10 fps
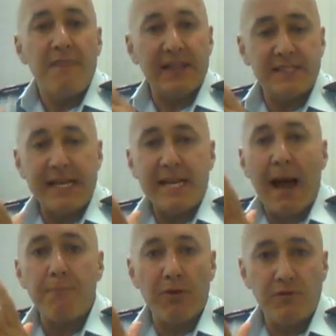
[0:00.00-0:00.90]
There's a
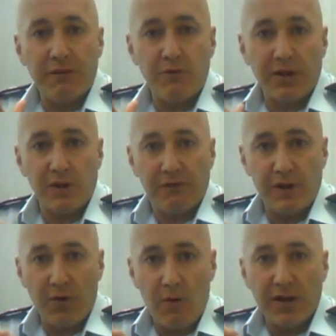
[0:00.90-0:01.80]
number of different
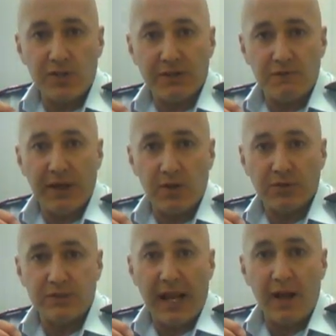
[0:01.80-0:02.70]
configurations of
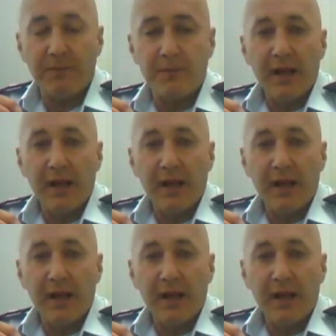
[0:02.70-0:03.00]
vehicles now.